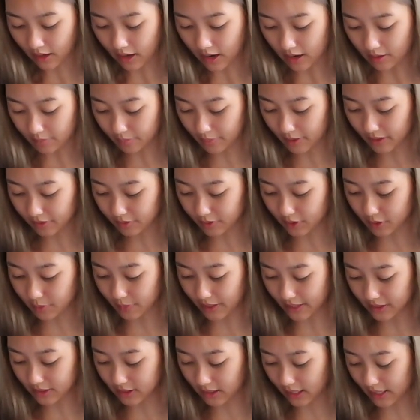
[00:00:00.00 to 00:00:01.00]
Hanbin was
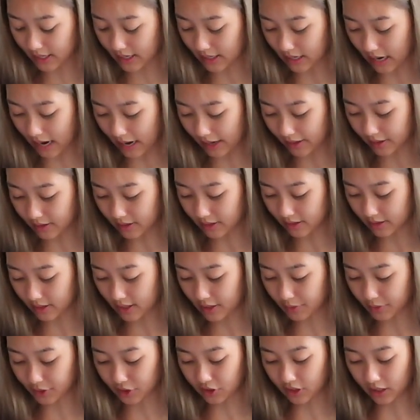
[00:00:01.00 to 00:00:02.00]
basically an icon.
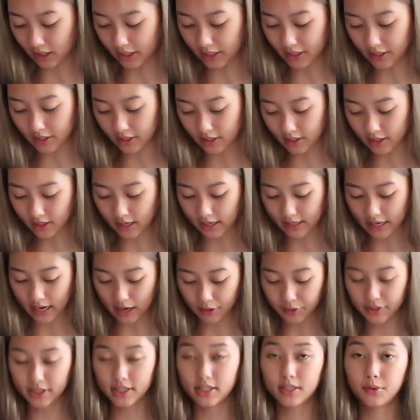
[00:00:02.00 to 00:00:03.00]
He was the leader and
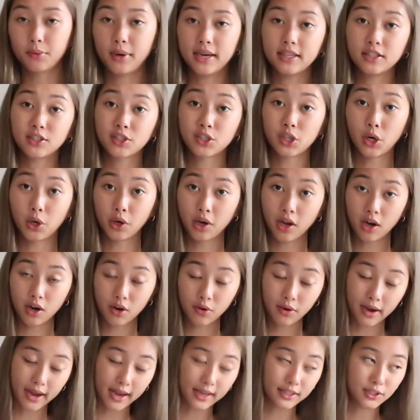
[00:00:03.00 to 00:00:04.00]
now he went
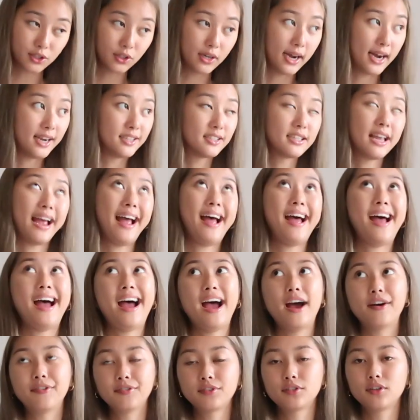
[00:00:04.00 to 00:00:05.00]
solo, and you guys
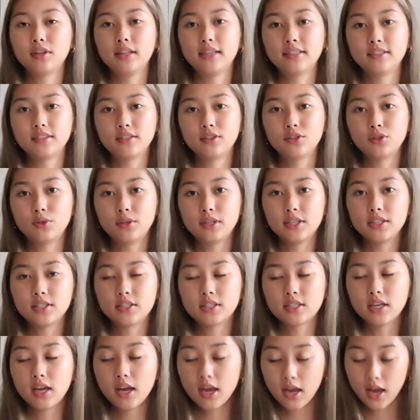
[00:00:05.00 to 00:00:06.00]
have to listen to
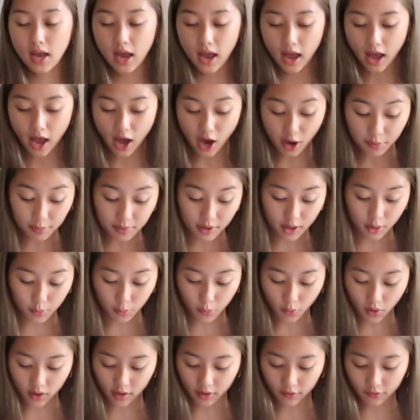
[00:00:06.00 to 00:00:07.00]
his
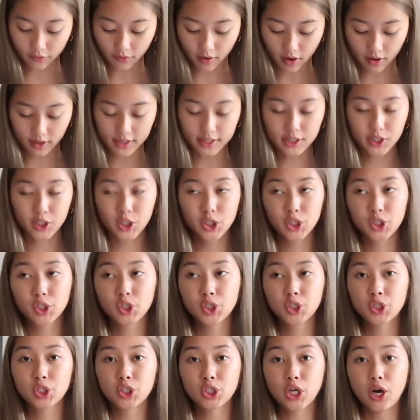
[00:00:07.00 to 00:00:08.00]
album Waterfall. It's
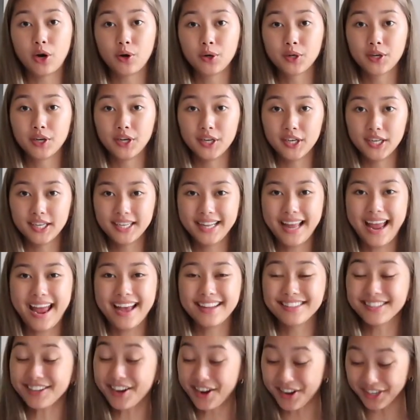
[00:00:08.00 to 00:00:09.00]
so good.
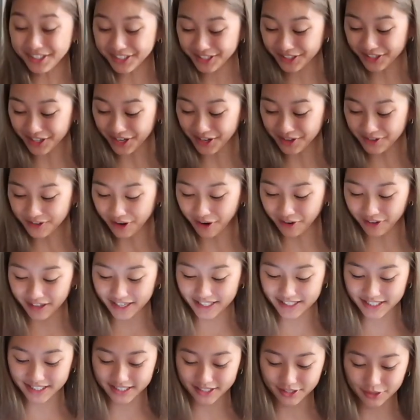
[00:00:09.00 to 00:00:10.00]
And also go
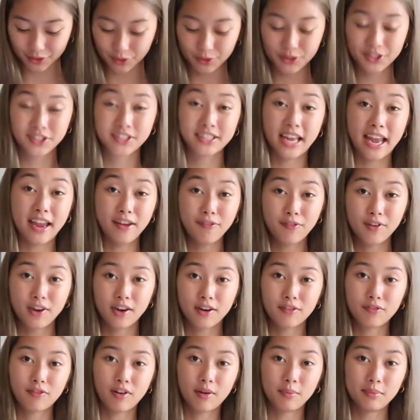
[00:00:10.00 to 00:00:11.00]
listen to
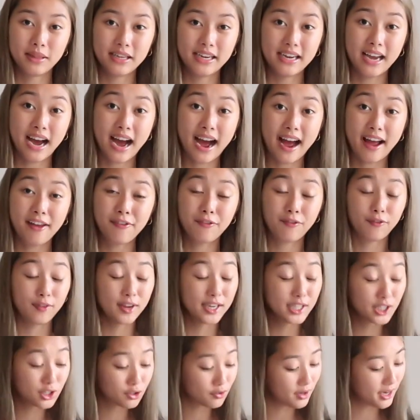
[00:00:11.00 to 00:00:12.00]
Savior from Lehigh
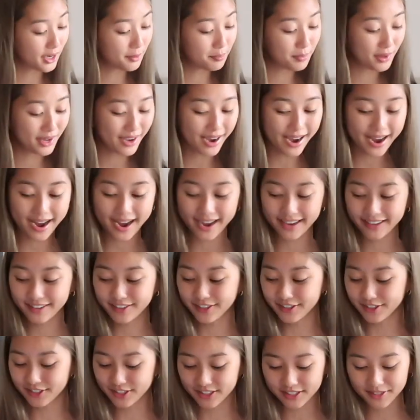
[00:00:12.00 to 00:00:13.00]
featuring B.I.
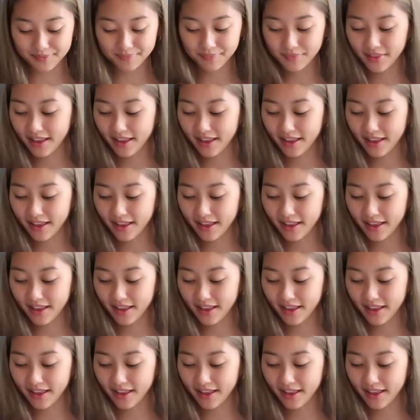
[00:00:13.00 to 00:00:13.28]
because